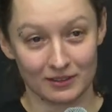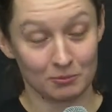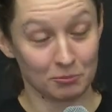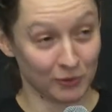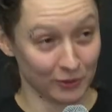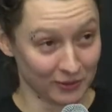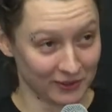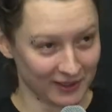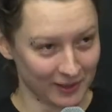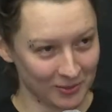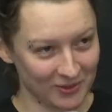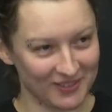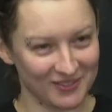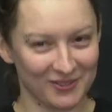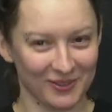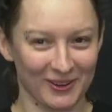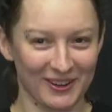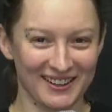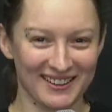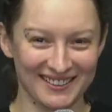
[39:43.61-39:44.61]
prototypes
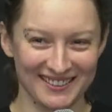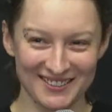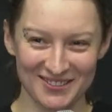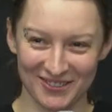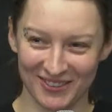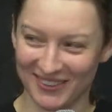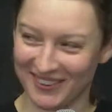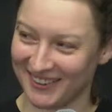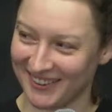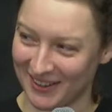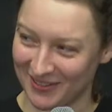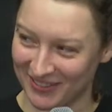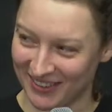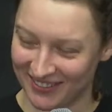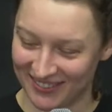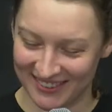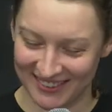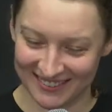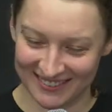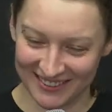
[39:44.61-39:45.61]
for our
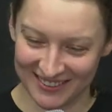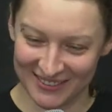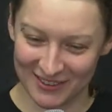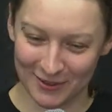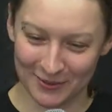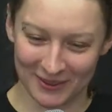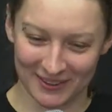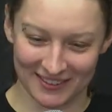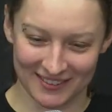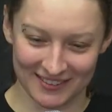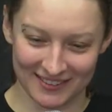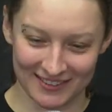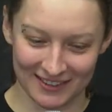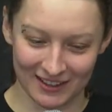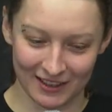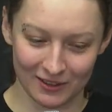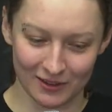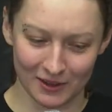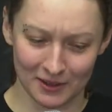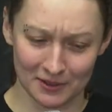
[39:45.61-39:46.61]
upcoming telescope is
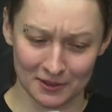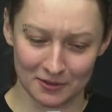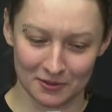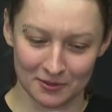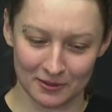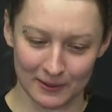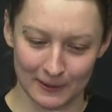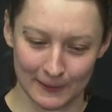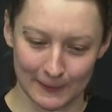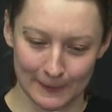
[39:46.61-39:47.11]
a lot of